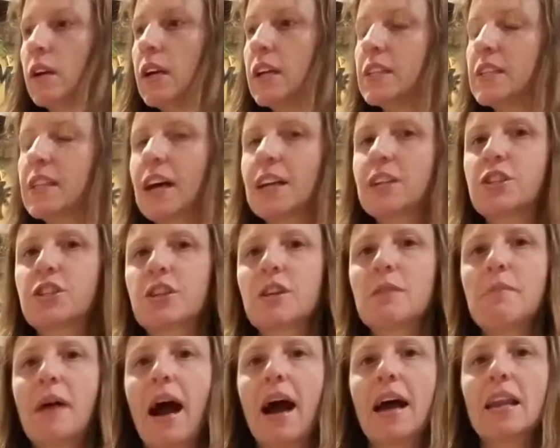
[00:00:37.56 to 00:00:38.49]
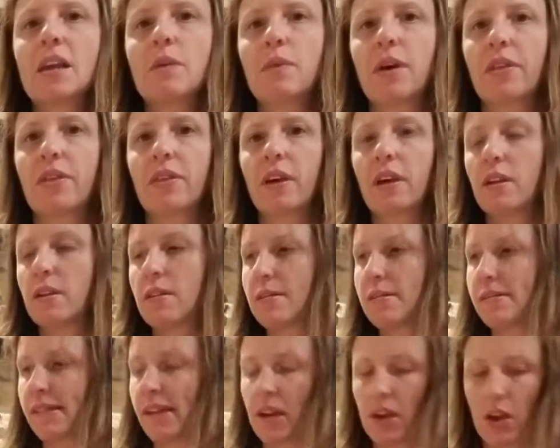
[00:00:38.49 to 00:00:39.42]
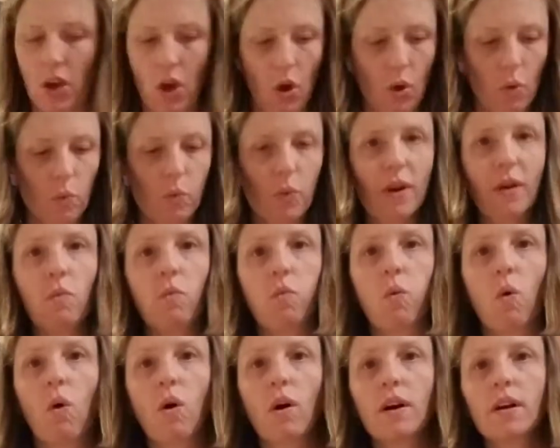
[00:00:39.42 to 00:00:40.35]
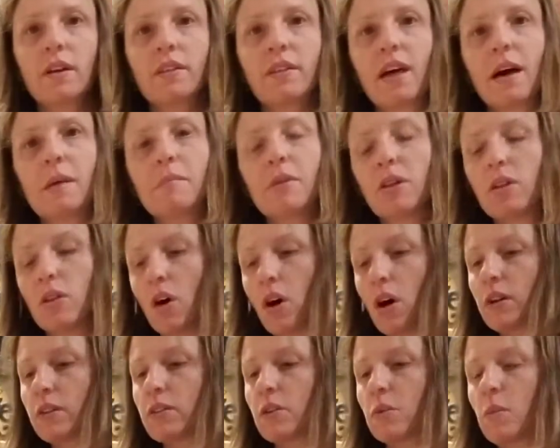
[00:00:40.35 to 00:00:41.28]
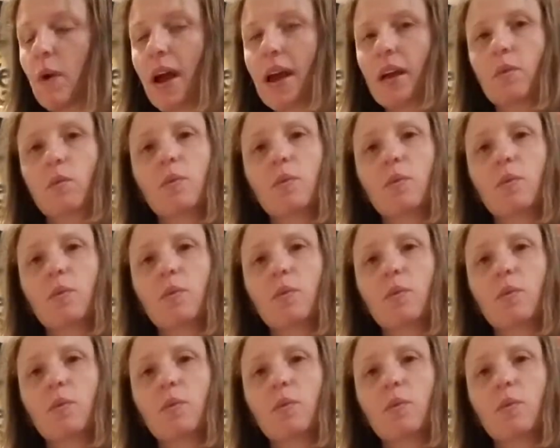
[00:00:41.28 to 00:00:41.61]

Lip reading: touch their body with it. Reward them along the way.